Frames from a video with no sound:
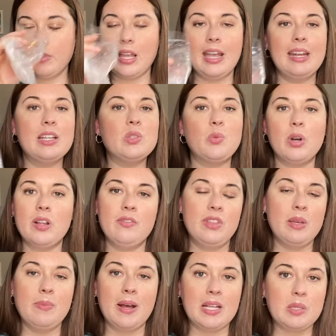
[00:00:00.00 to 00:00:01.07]
It is one of the
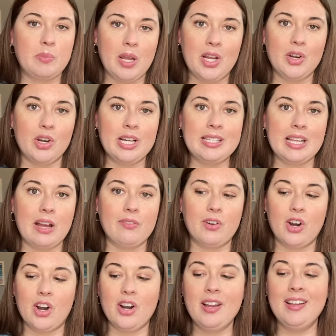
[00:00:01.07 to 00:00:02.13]
best bakeries
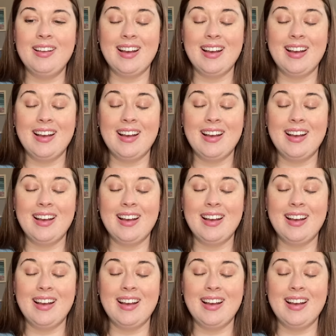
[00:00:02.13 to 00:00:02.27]
ever.